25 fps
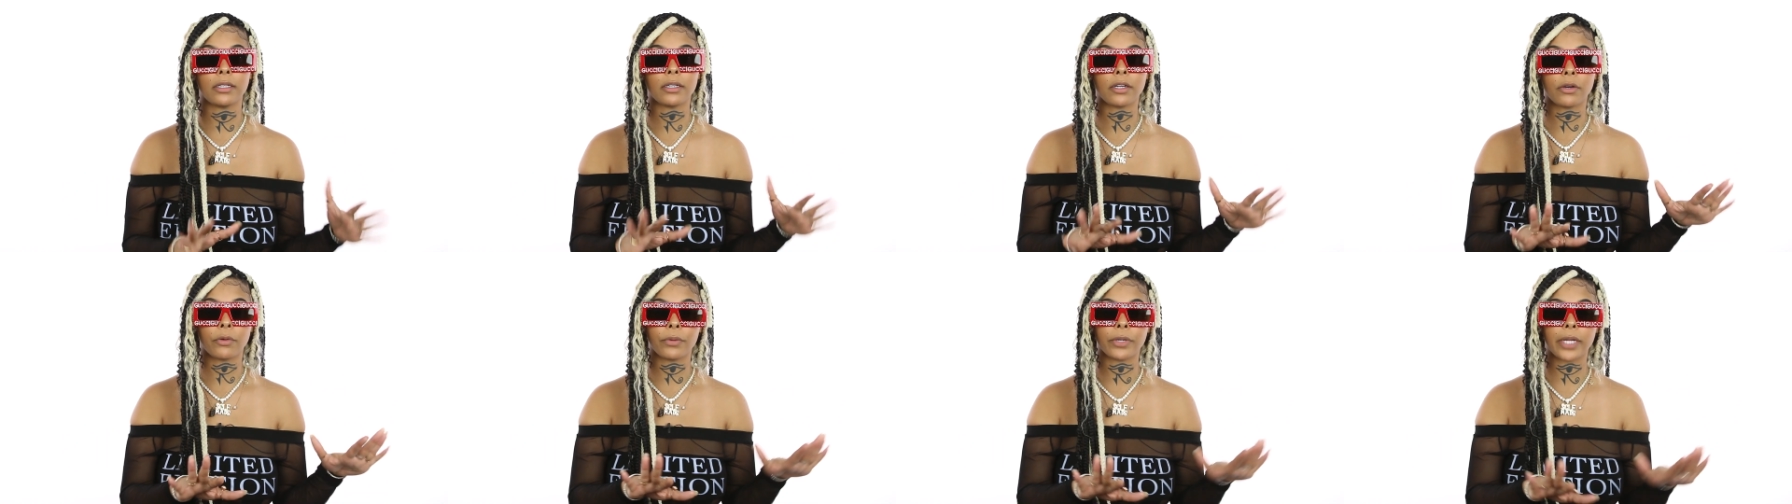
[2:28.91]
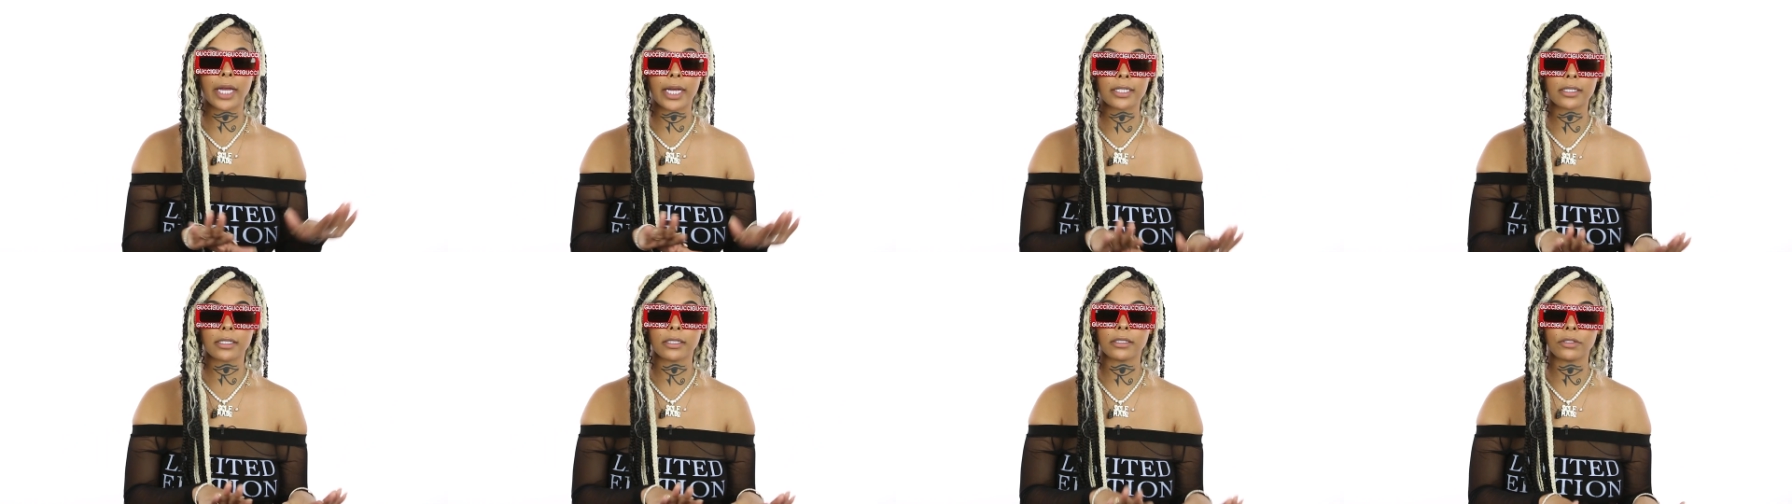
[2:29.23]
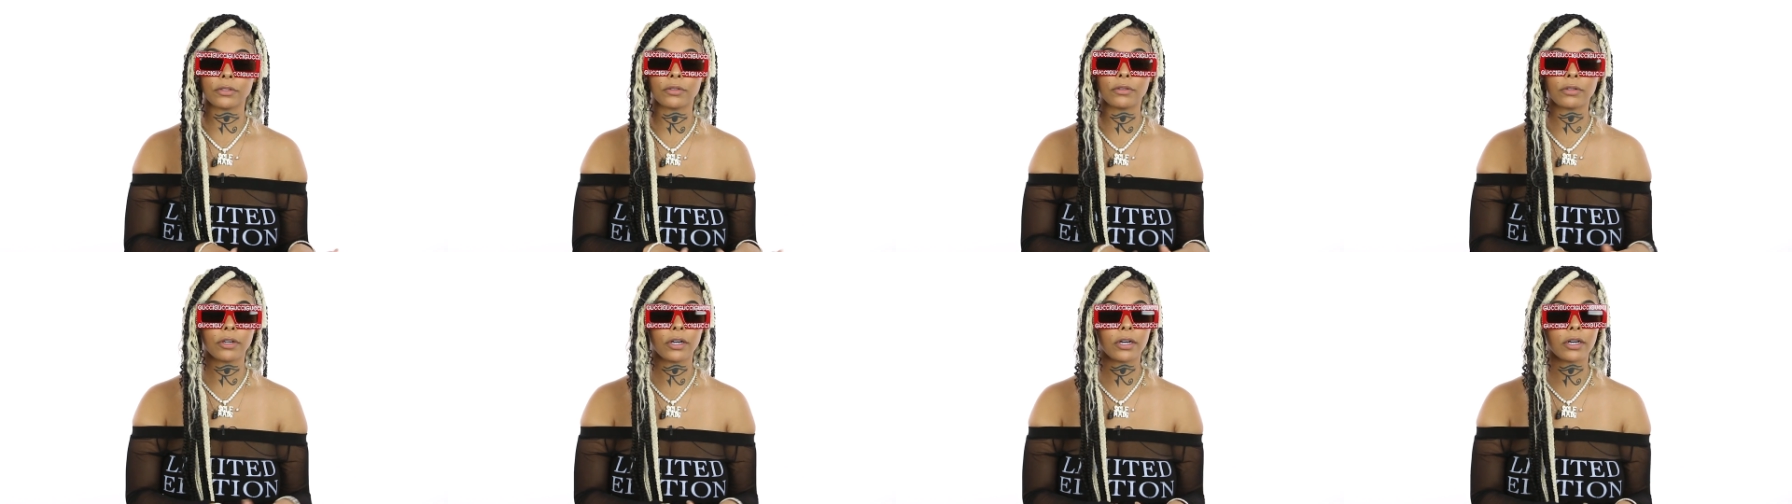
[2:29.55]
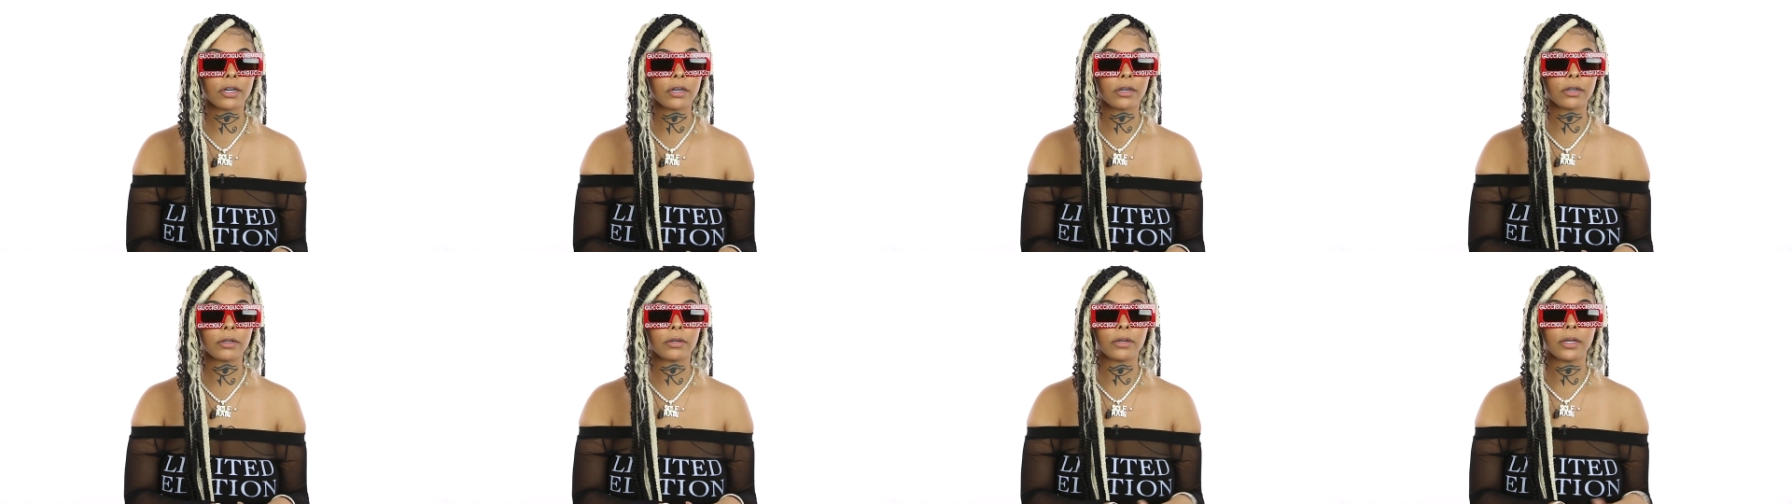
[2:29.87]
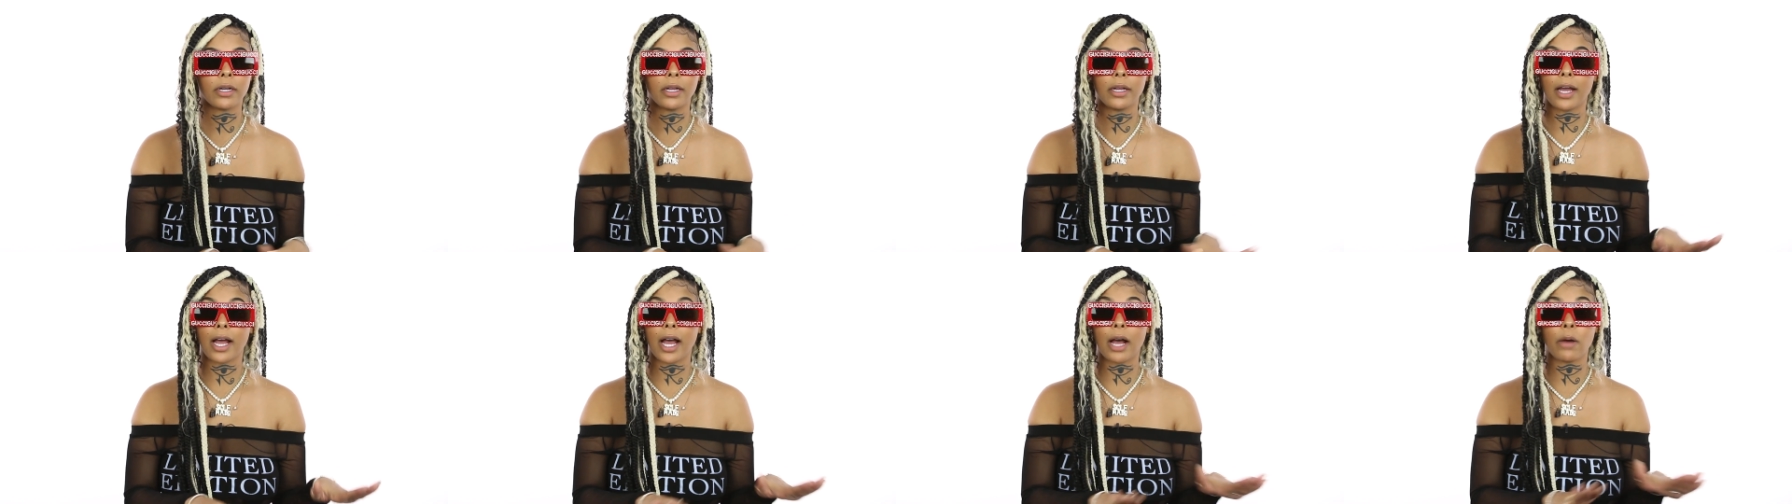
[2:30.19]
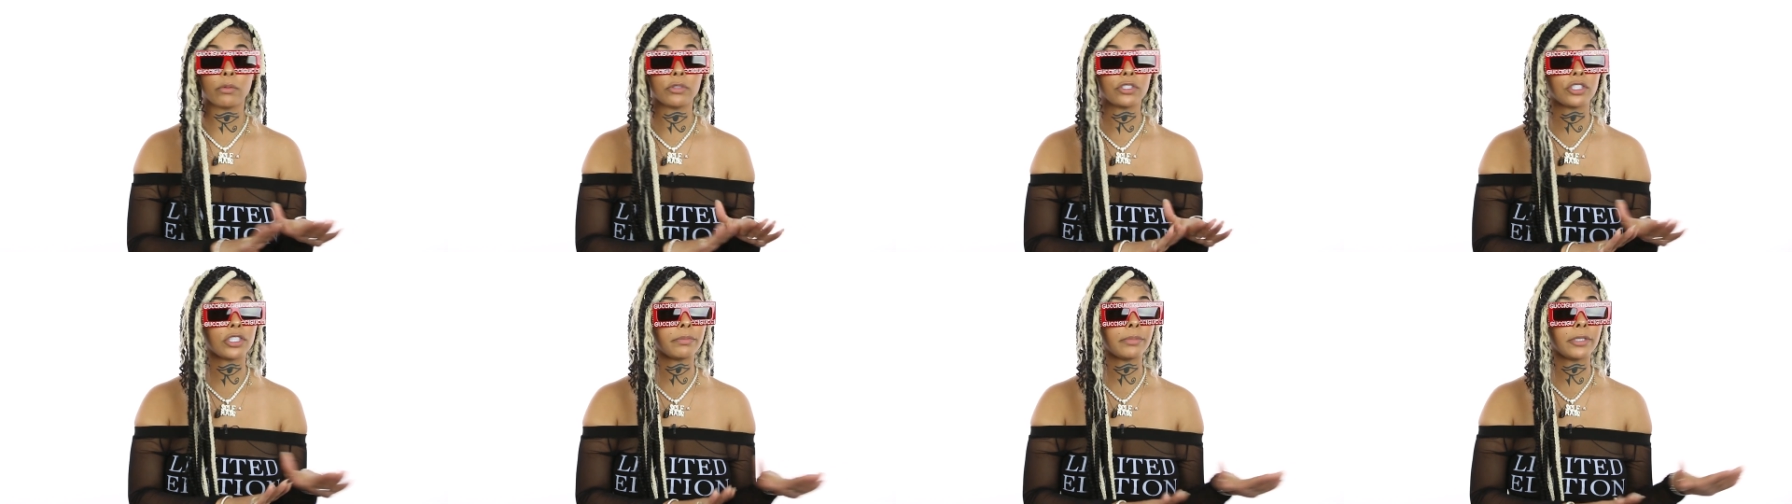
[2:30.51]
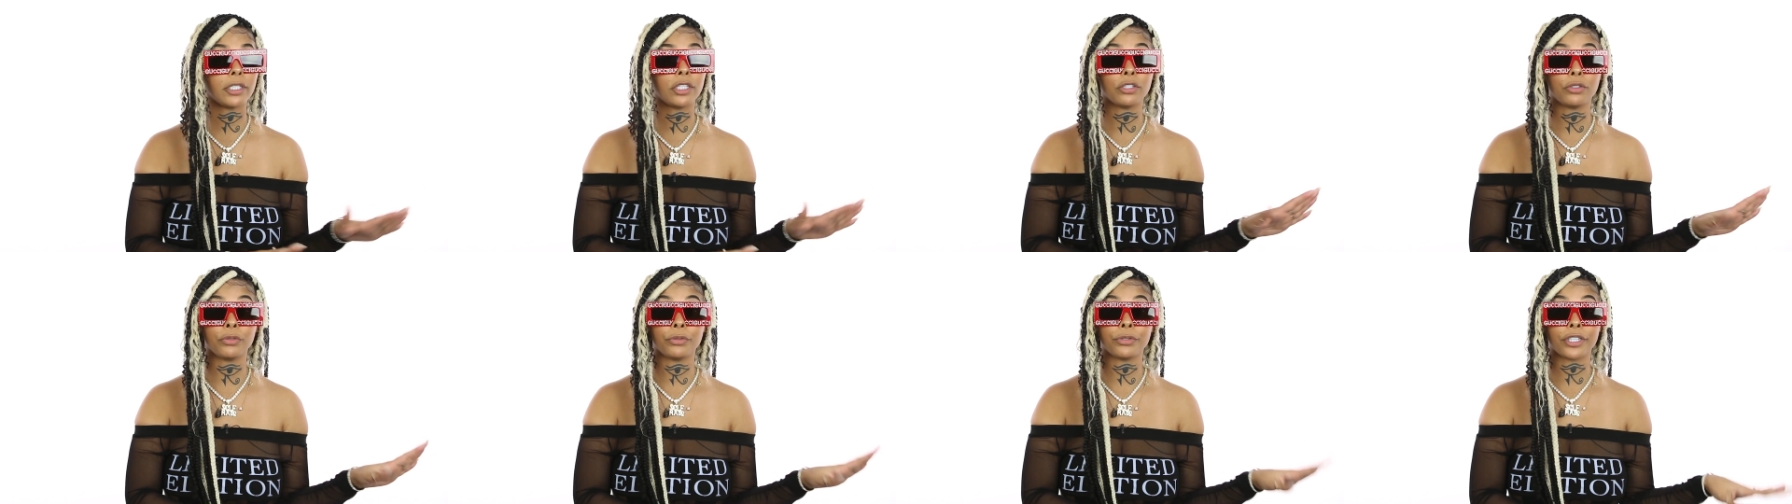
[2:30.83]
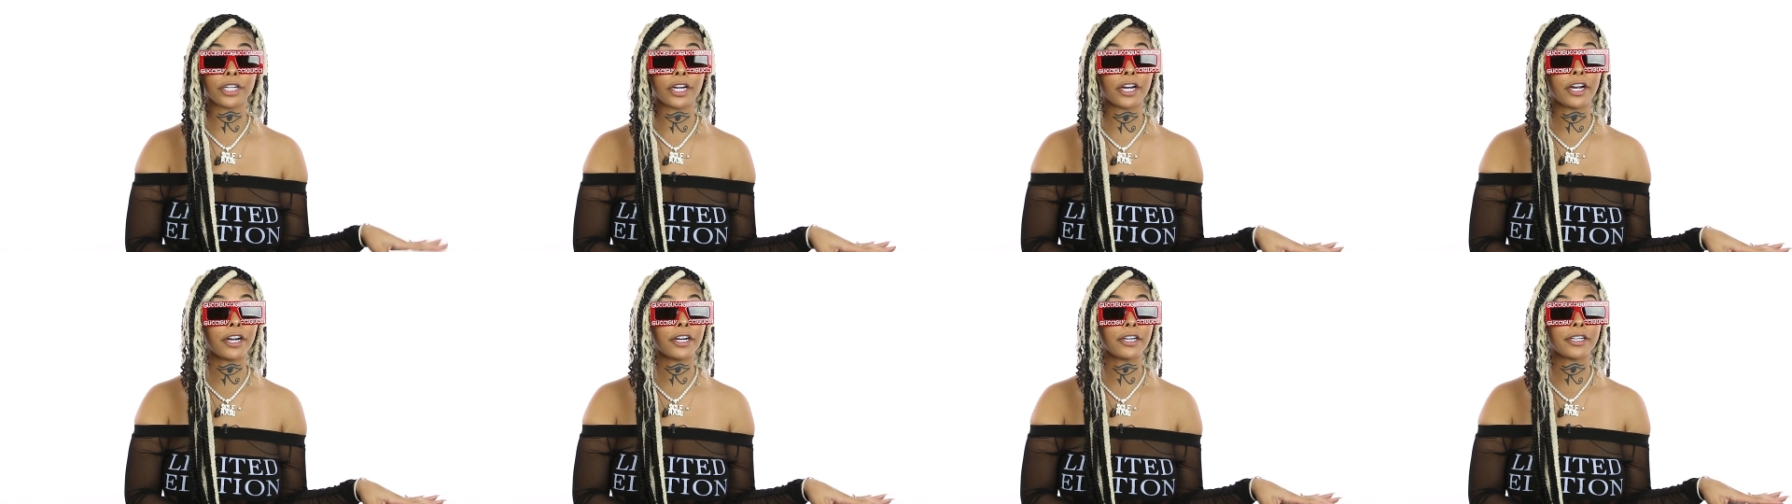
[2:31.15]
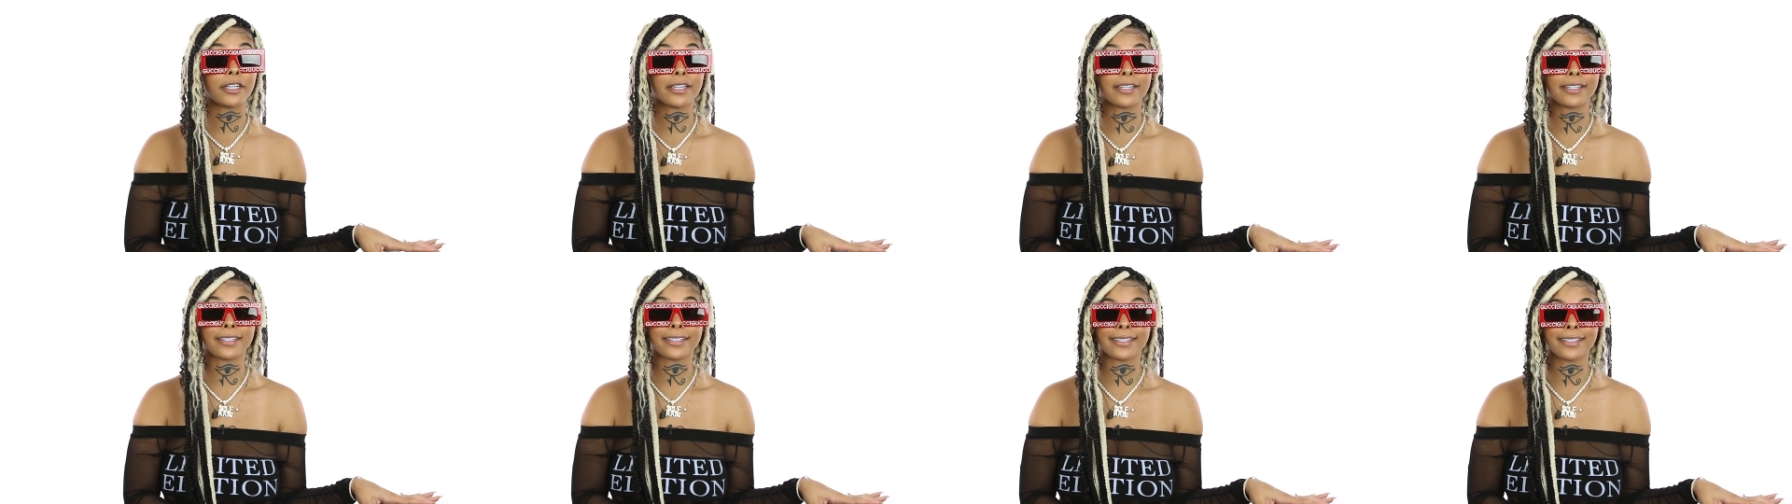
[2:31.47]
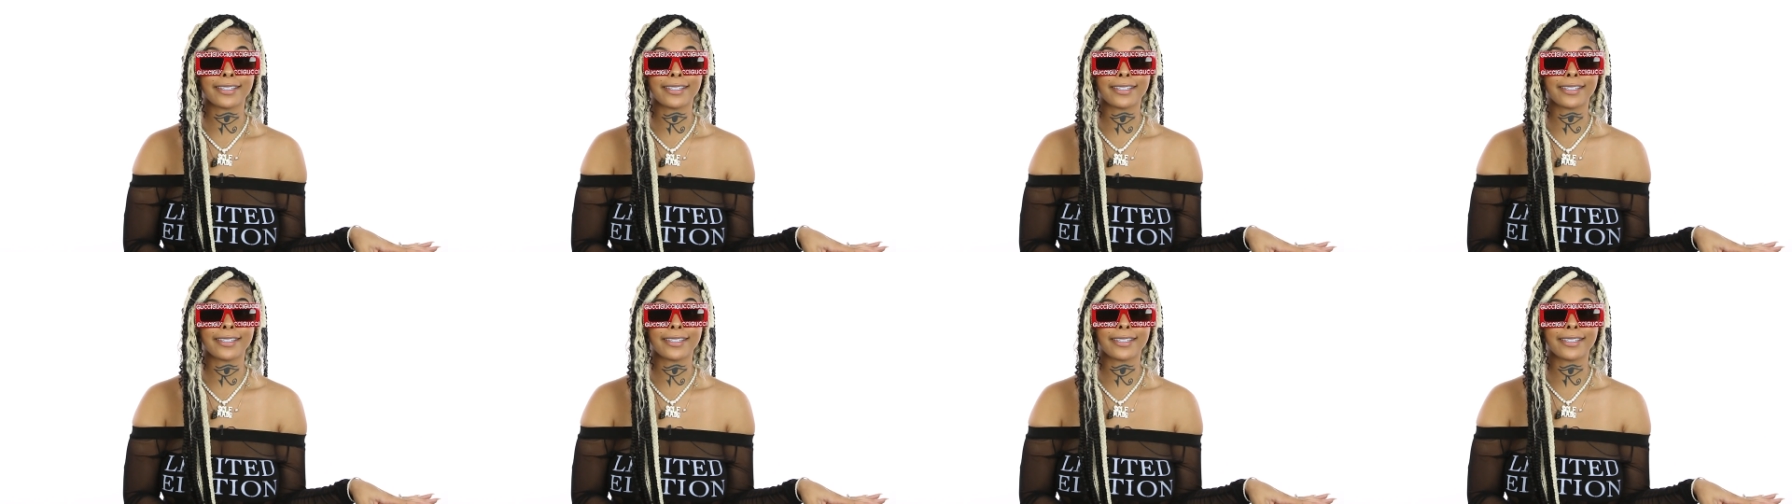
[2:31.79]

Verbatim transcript: you know, as a little girl, I would just be glued to her.